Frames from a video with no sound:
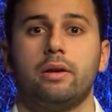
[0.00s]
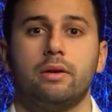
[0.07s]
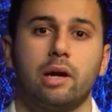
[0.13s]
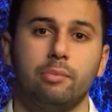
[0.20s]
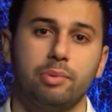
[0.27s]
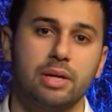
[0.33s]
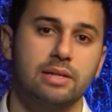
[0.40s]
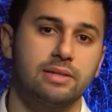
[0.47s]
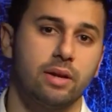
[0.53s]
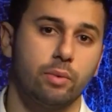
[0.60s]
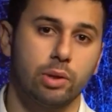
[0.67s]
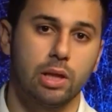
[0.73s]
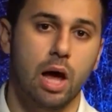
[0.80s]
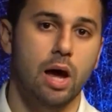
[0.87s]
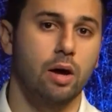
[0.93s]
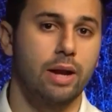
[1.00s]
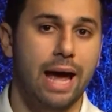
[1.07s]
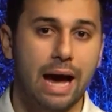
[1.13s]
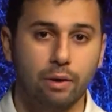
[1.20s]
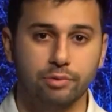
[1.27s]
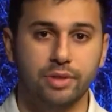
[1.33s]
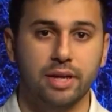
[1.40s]
Companies that rely on
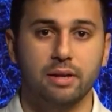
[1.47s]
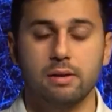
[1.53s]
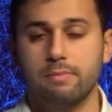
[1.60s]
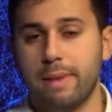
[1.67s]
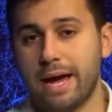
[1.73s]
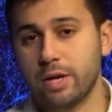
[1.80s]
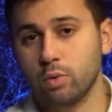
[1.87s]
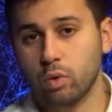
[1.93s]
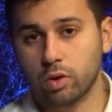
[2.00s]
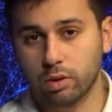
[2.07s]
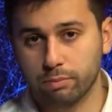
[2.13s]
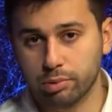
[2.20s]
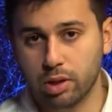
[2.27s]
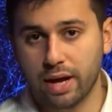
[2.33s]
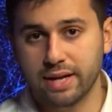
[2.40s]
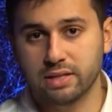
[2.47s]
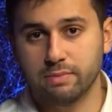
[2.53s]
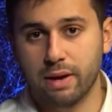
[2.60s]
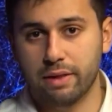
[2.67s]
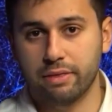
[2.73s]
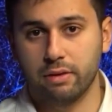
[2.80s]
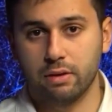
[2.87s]
outdated manual compliance
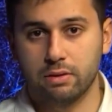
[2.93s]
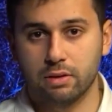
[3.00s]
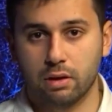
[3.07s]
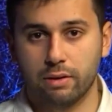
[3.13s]
methods